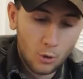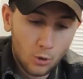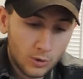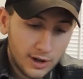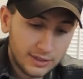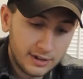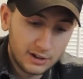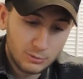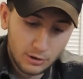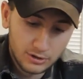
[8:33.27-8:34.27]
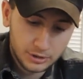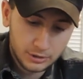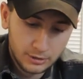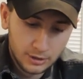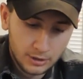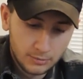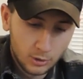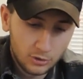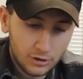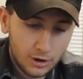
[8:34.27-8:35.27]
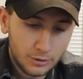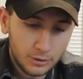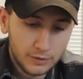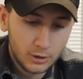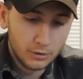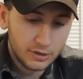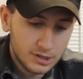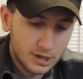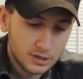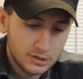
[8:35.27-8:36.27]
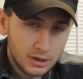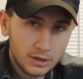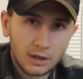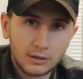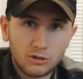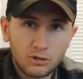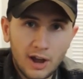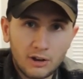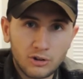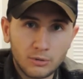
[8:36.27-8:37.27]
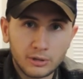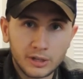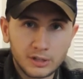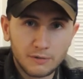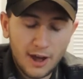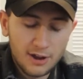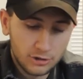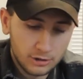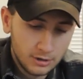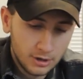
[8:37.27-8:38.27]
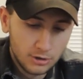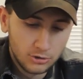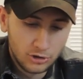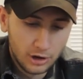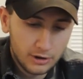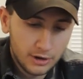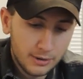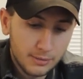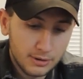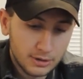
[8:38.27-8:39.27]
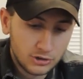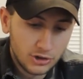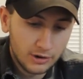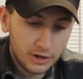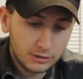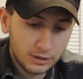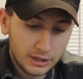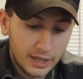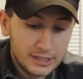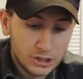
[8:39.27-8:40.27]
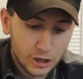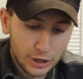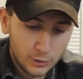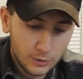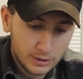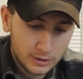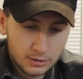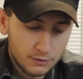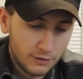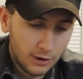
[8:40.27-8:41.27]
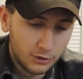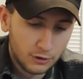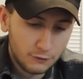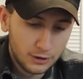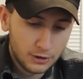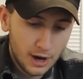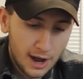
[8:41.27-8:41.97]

Oh, got the next person. Most of y'all don't even know who this is, unless you actually are really into fashion. Jerry, Jerry Lorenzo, founder of Fear